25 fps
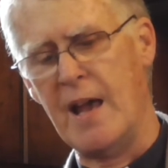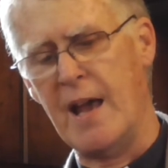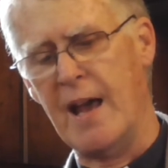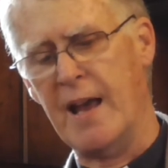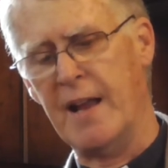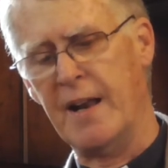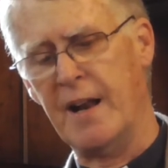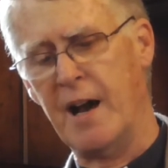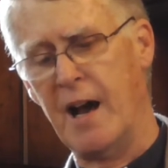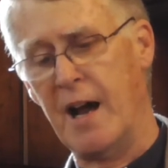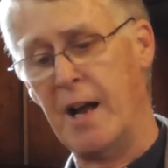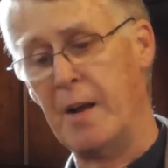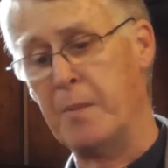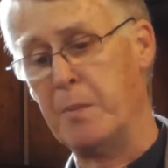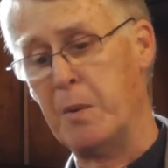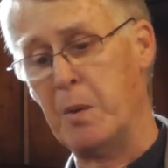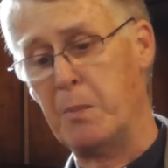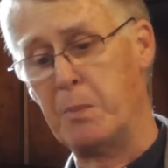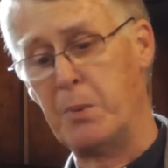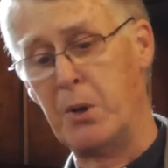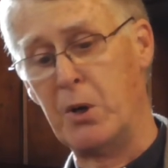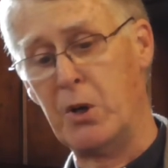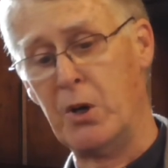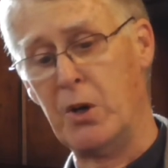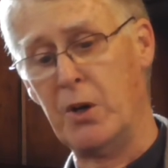And I am
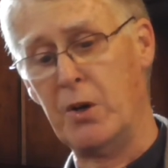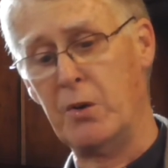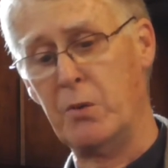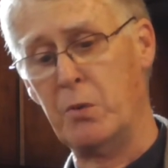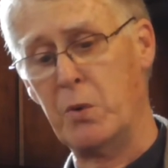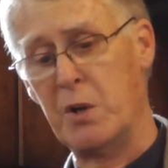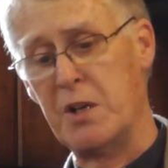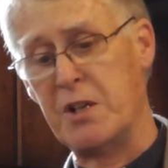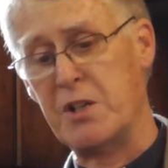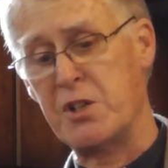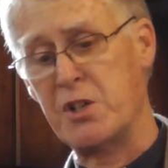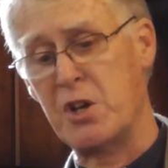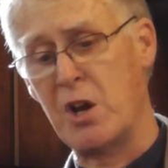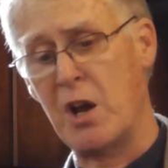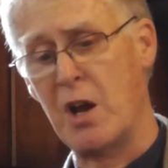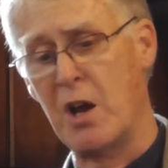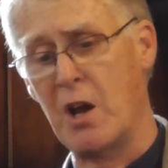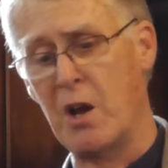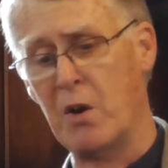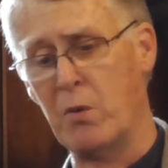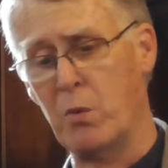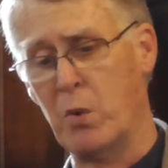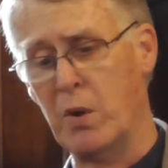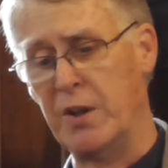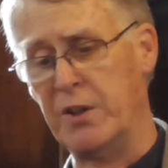the bird which,
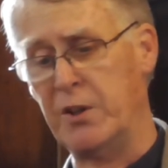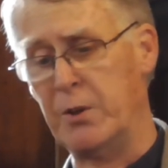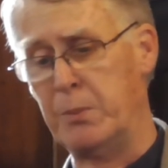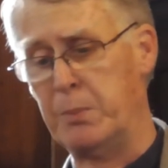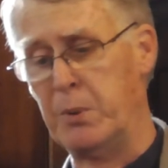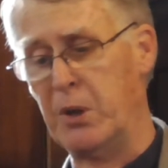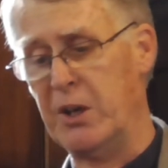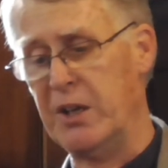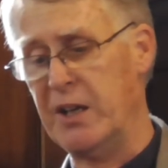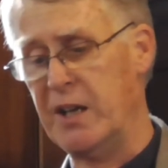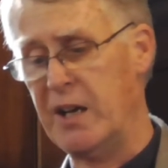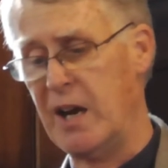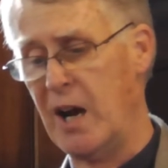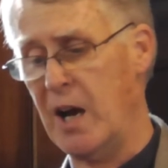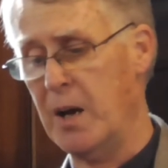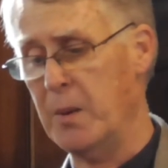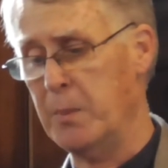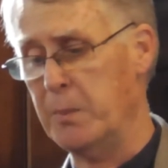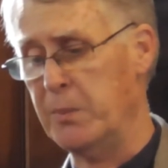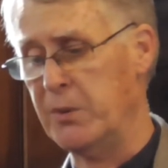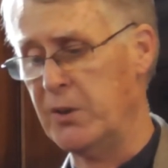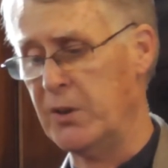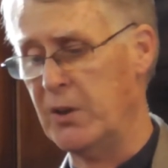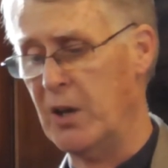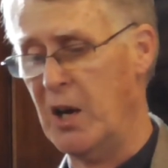when spring
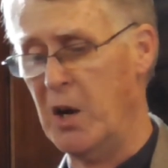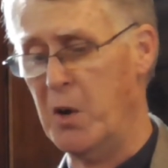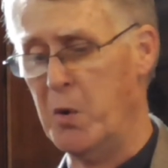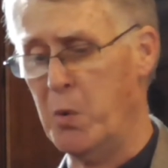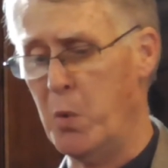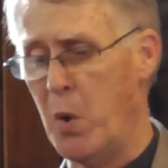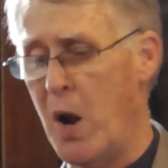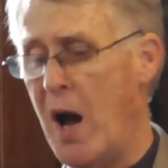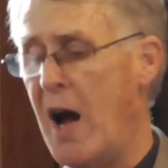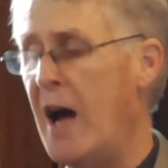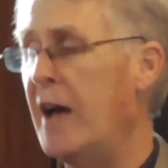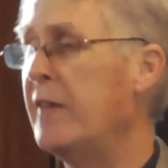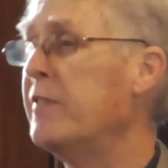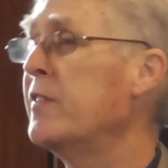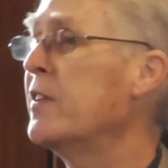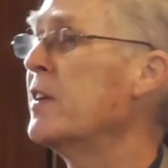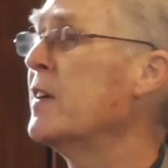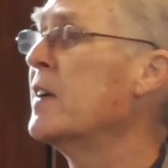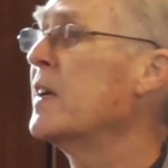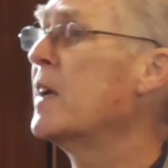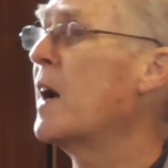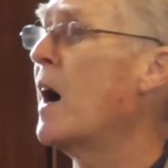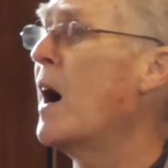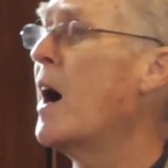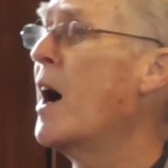comes, arrives
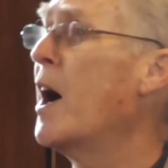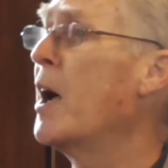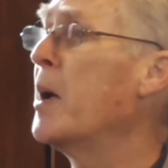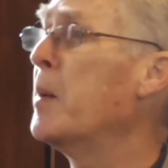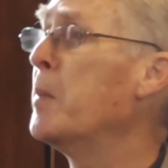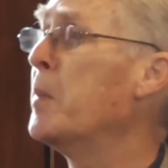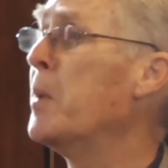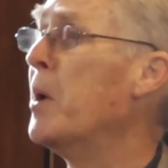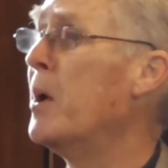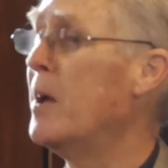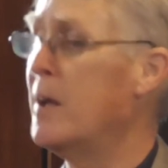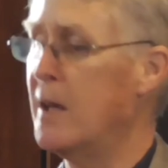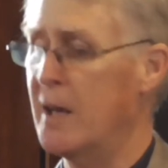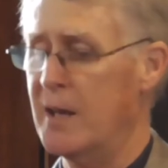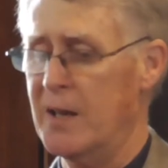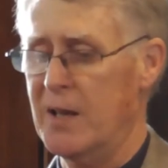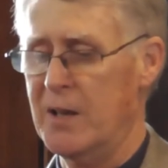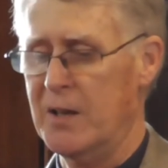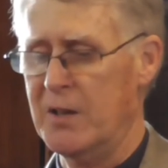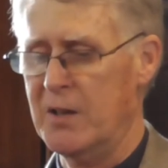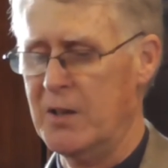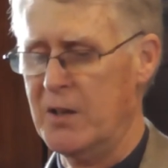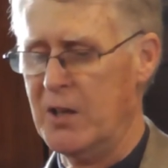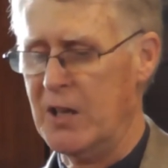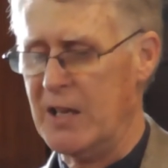in time
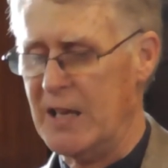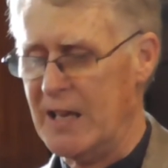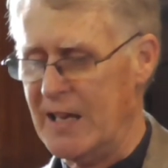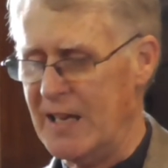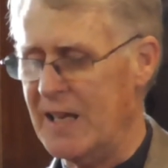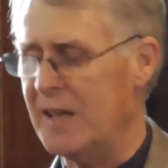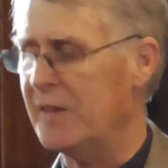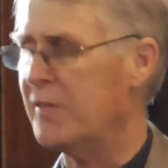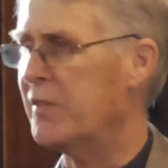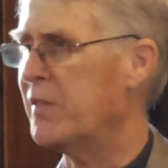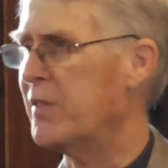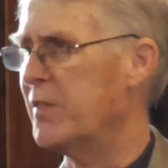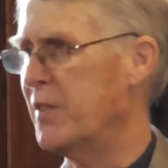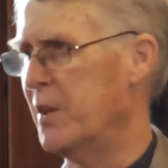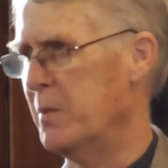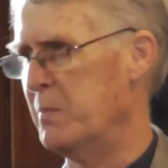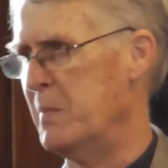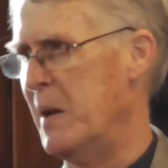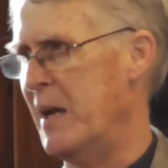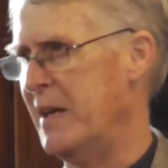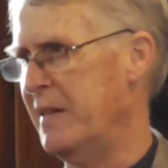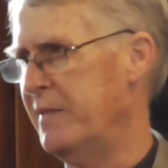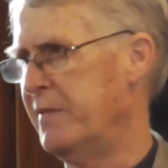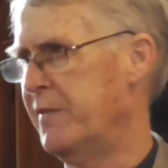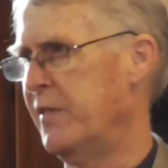to eat the
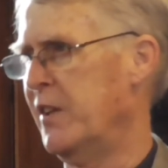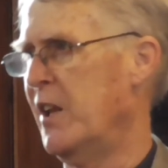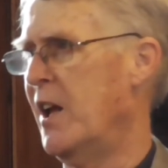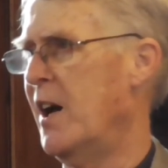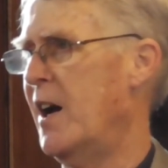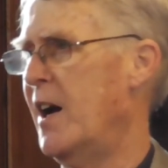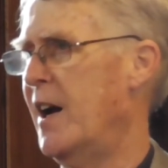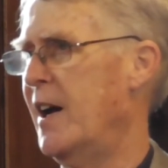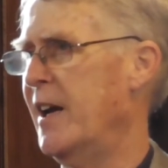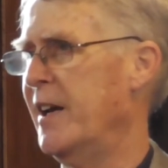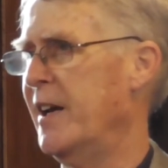mayfly.